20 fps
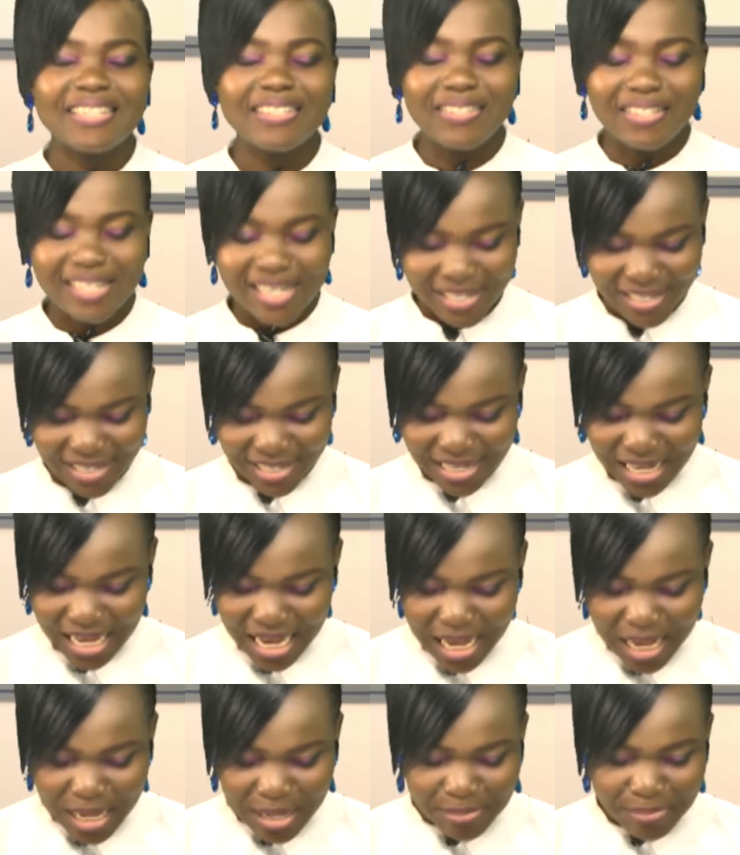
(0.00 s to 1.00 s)
this
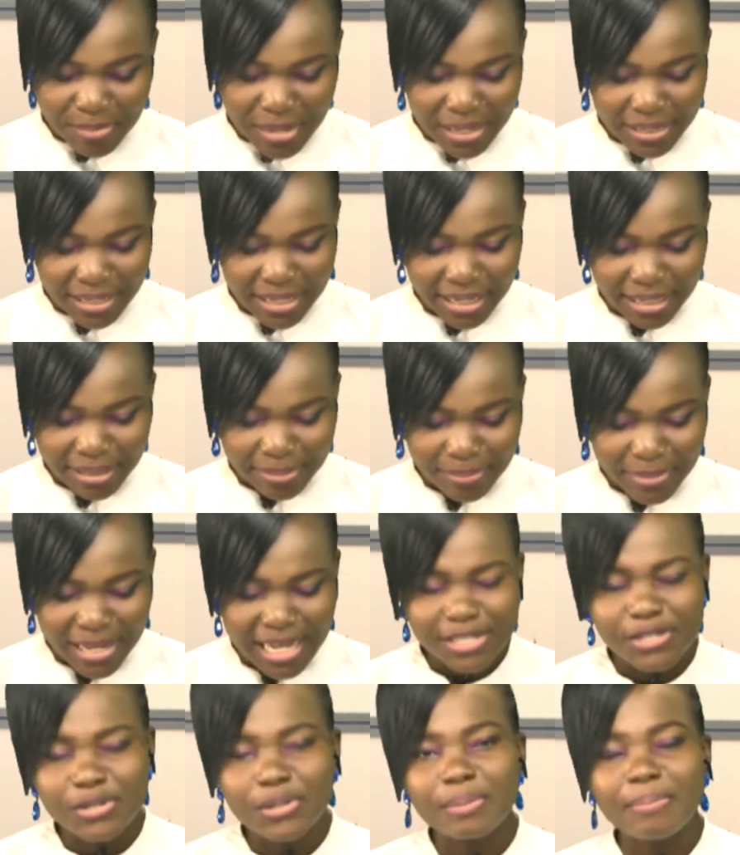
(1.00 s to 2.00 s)
Monday.
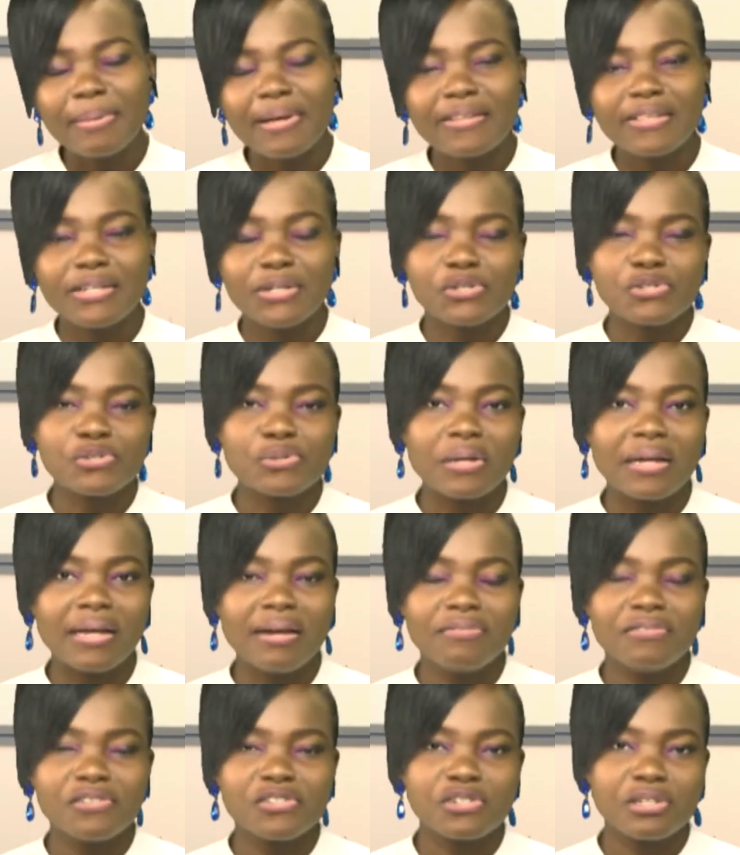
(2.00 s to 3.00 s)
Let's talk about the Osun
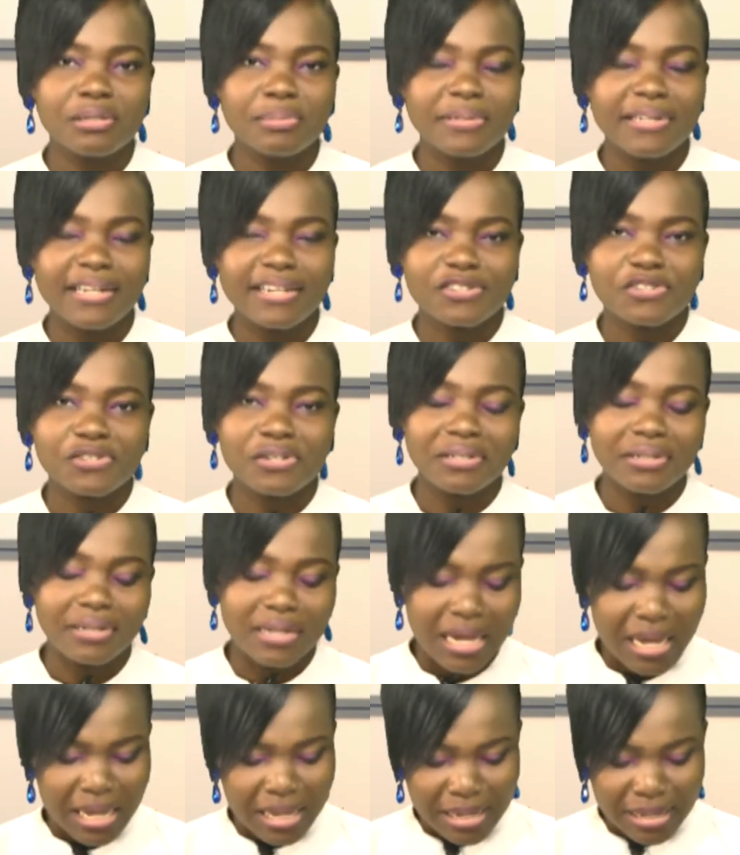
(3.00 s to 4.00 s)
Governorship election
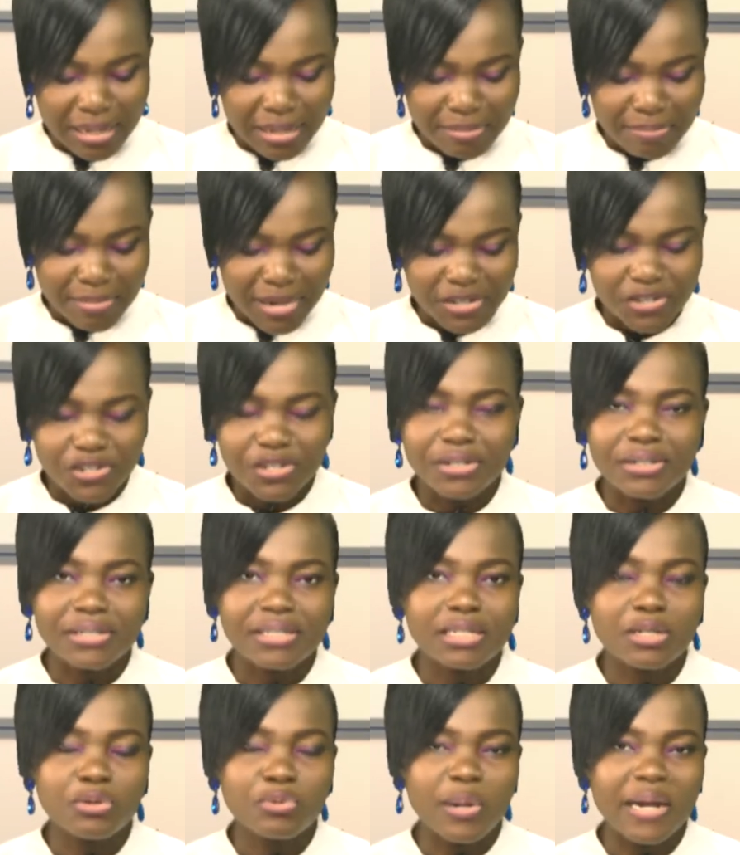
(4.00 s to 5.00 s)

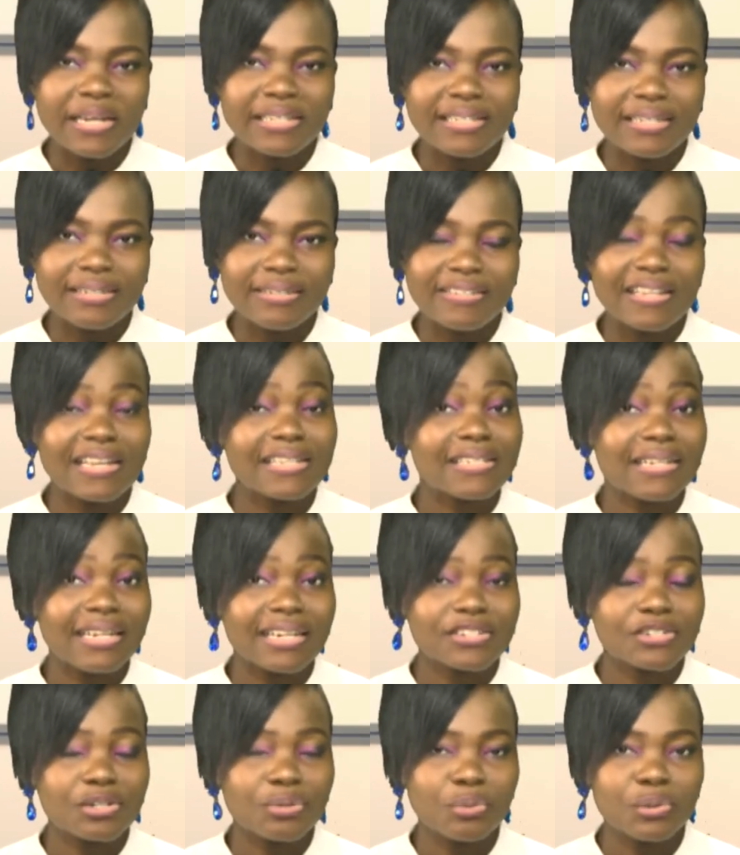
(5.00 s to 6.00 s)
matters arising. That
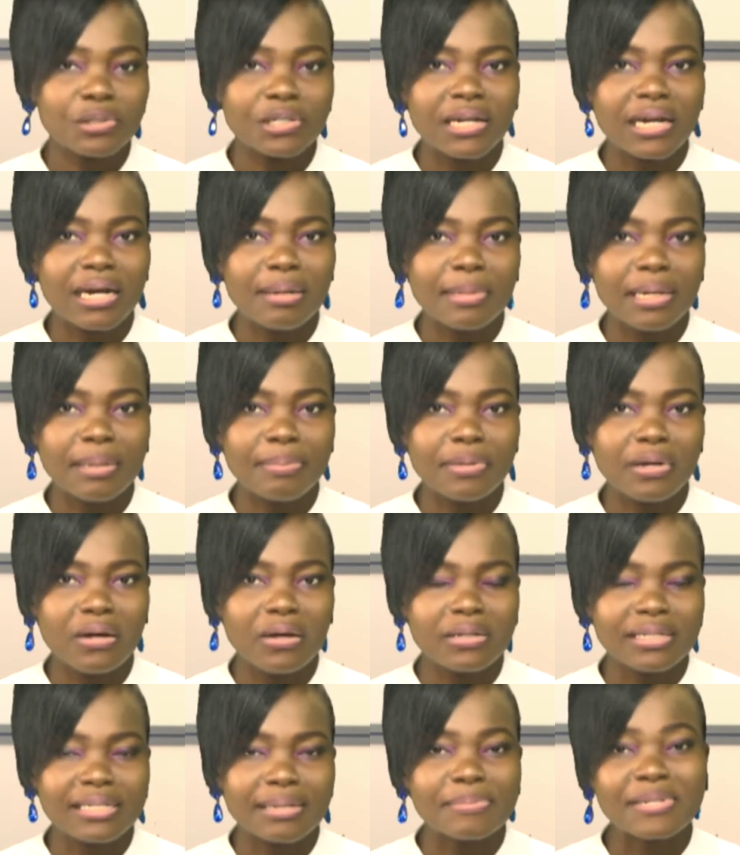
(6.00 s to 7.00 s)
election would come up
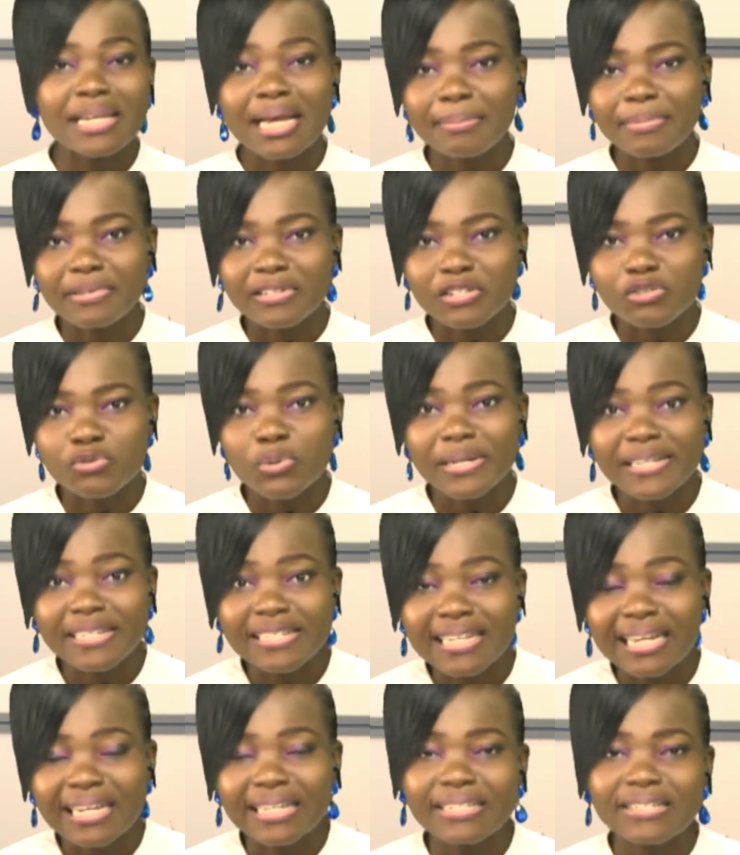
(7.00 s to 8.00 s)
on September the
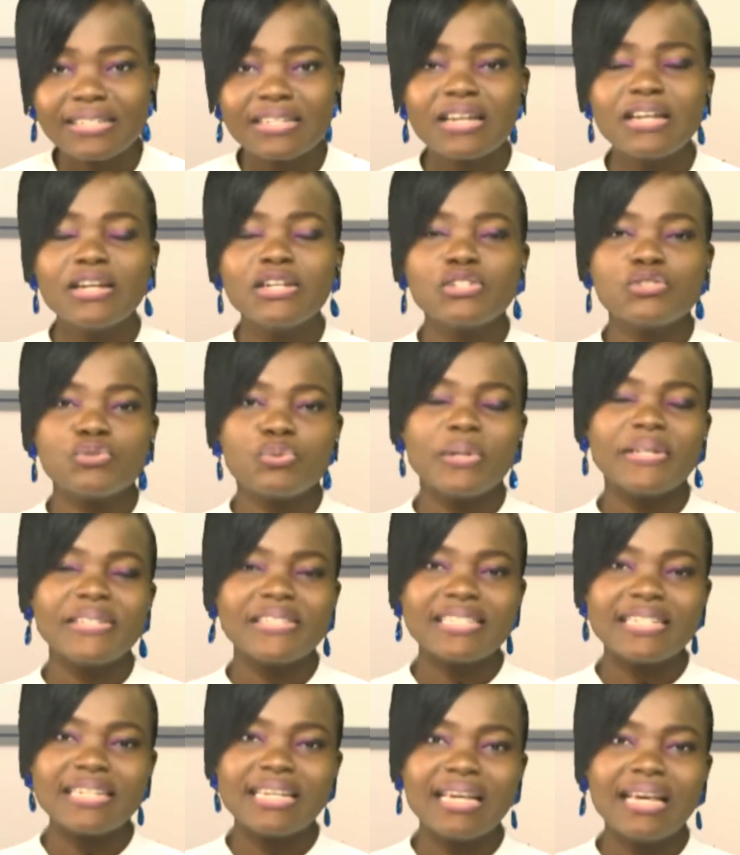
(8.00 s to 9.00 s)
22nd,
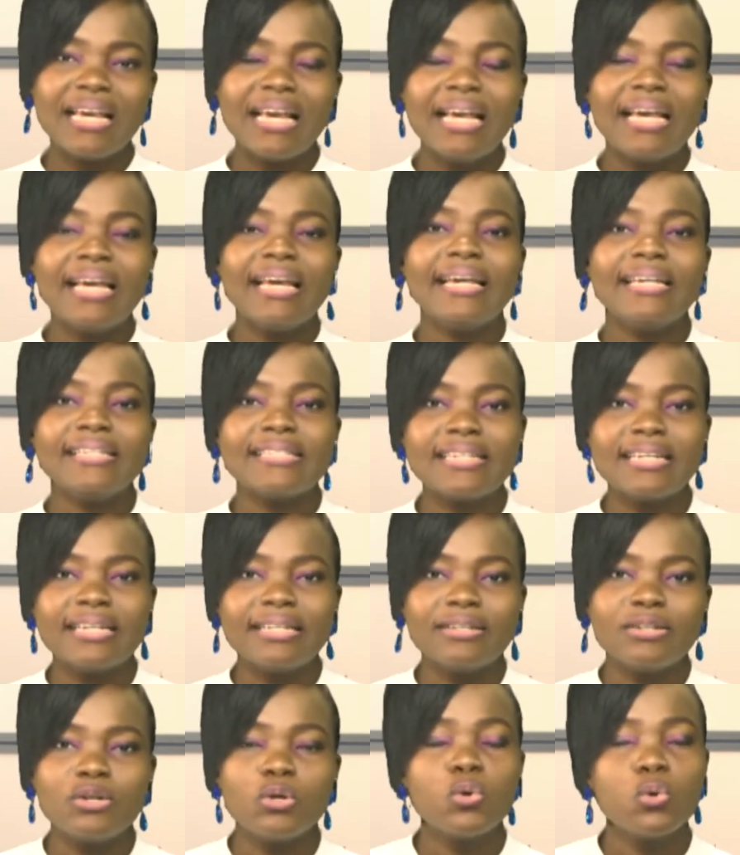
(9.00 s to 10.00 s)

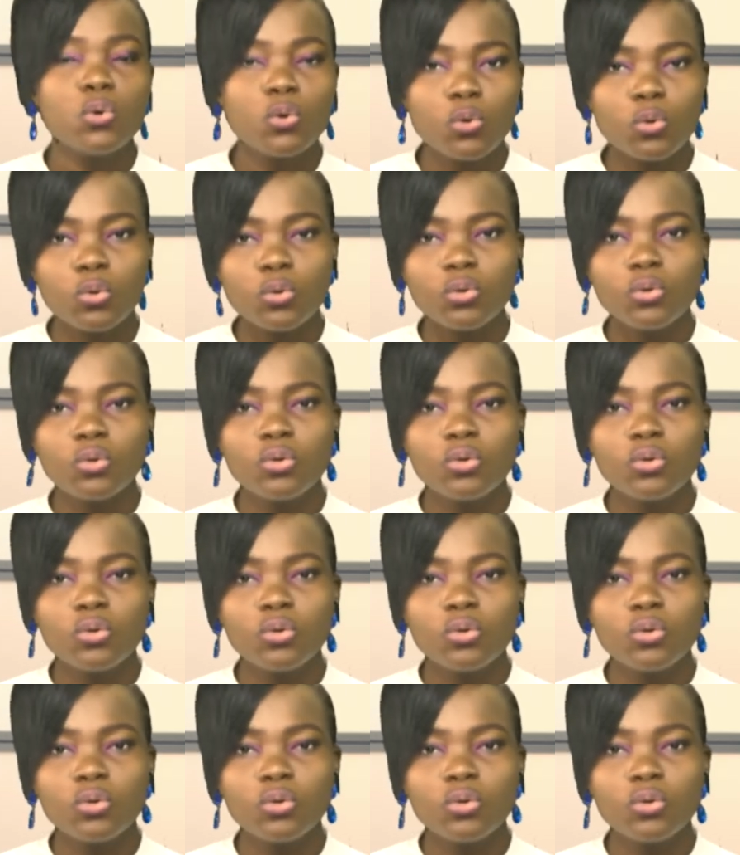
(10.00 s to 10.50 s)
2018. Who